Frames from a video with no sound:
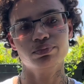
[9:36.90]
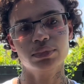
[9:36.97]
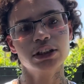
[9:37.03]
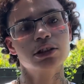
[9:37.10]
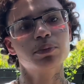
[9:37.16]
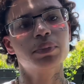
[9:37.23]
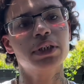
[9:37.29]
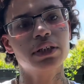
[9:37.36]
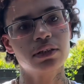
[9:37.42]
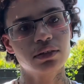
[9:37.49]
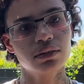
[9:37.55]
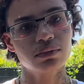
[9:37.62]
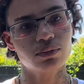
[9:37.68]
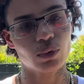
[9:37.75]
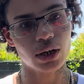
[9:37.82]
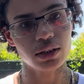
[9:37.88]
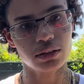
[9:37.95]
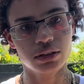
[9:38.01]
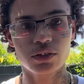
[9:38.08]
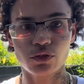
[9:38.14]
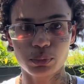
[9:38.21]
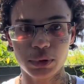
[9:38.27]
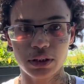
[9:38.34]
it's a being, right? A
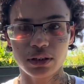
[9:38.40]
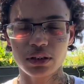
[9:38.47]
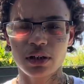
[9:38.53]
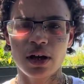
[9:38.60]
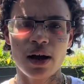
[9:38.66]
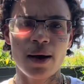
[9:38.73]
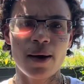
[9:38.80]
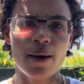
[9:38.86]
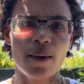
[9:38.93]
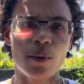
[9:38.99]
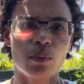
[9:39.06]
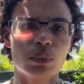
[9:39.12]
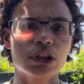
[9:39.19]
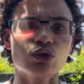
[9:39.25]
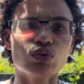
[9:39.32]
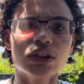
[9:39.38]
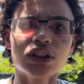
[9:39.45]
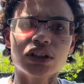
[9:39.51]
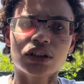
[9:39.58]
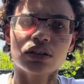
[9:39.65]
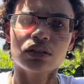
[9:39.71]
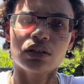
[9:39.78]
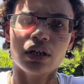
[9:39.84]
different being, but it's really
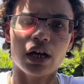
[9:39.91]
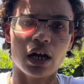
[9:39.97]
just a